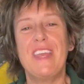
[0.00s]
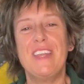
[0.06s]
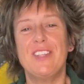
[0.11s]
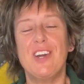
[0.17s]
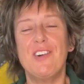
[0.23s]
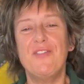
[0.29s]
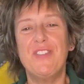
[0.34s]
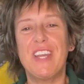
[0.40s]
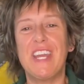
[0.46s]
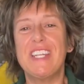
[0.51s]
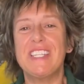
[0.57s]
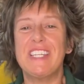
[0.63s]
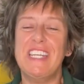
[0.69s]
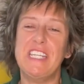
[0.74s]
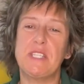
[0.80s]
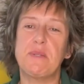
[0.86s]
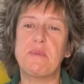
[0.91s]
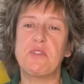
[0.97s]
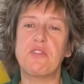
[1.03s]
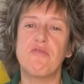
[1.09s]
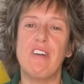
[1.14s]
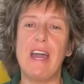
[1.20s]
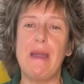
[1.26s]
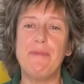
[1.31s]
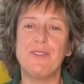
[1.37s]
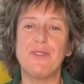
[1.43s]
Don't forget to hit
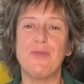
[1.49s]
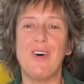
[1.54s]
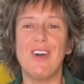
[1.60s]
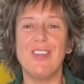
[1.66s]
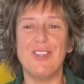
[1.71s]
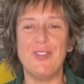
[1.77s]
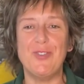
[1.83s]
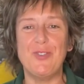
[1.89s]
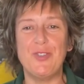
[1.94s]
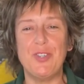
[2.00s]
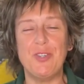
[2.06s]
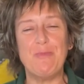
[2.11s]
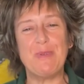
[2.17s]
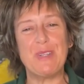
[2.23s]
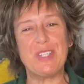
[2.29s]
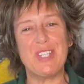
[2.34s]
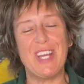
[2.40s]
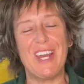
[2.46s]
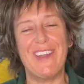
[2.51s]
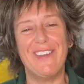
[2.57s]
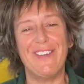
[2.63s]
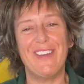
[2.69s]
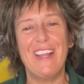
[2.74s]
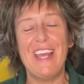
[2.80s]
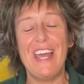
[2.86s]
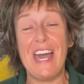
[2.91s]
subscribe to our YouTube
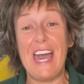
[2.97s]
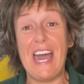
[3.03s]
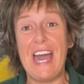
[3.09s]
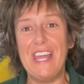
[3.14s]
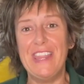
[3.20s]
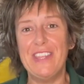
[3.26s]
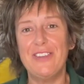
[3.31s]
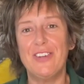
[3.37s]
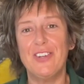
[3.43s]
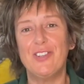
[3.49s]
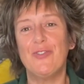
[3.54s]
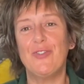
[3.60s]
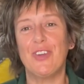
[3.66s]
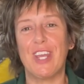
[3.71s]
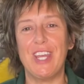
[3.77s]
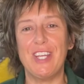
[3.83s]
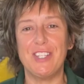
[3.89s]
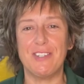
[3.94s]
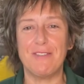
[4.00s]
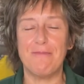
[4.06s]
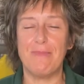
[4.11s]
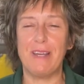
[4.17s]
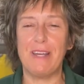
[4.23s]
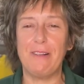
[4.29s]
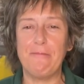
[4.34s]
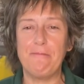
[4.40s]
channel and the notification
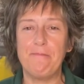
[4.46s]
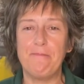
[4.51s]
bell.